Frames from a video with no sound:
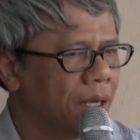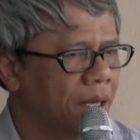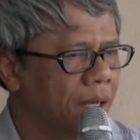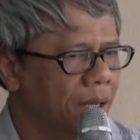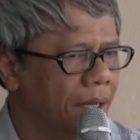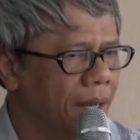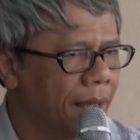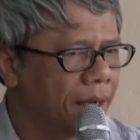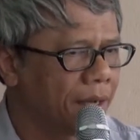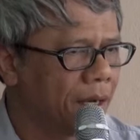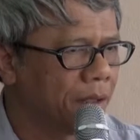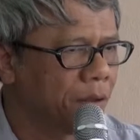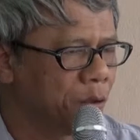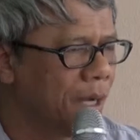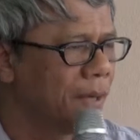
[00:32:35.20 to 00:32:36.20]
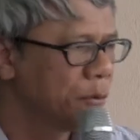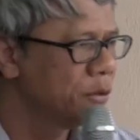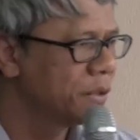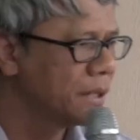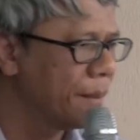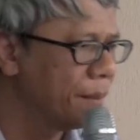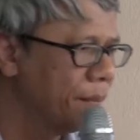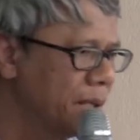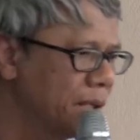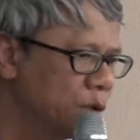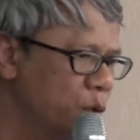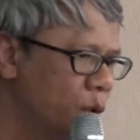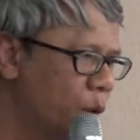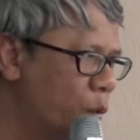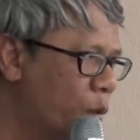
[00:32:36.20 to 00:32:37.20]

you have to submit your